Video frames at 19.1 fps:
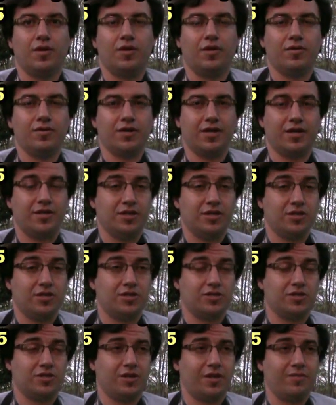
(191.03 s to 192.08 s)
Okay,
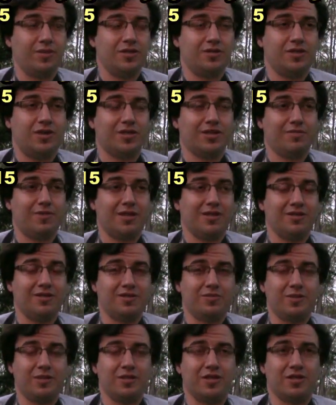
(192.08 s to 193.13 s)
so let me talk about a
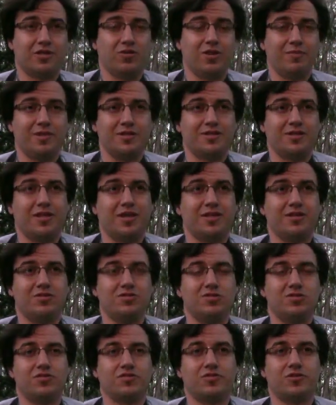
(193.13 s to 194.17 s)
little bit of the equipment that I
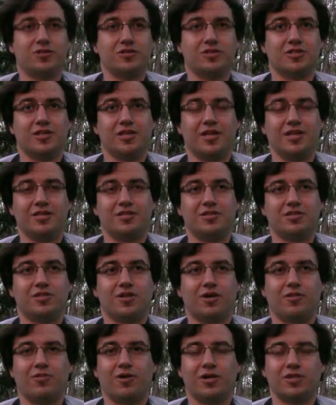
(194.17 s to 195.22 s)
used for tonight's
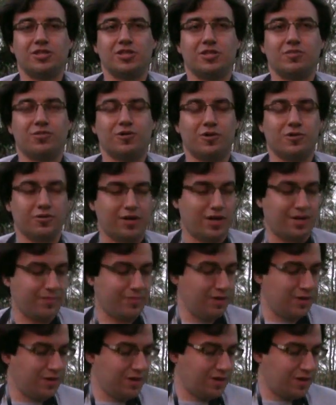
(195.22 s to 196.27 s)
star watching program.
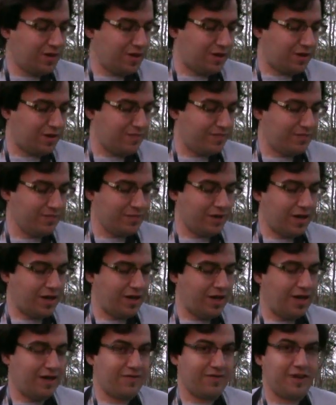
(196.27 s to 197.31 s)
I
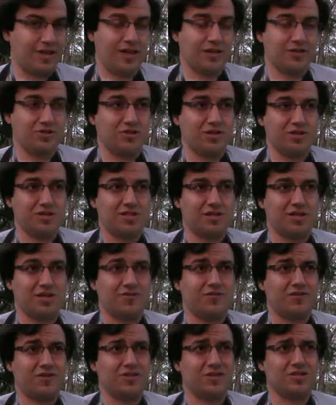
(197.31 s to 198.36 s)
have an Android cell
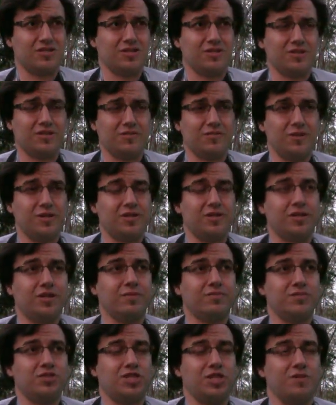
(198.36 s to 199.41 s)
phone. It's a little bit
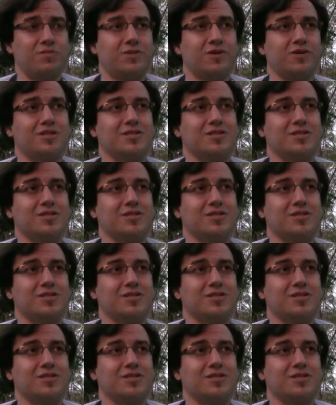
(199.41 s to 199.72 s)
cheaper.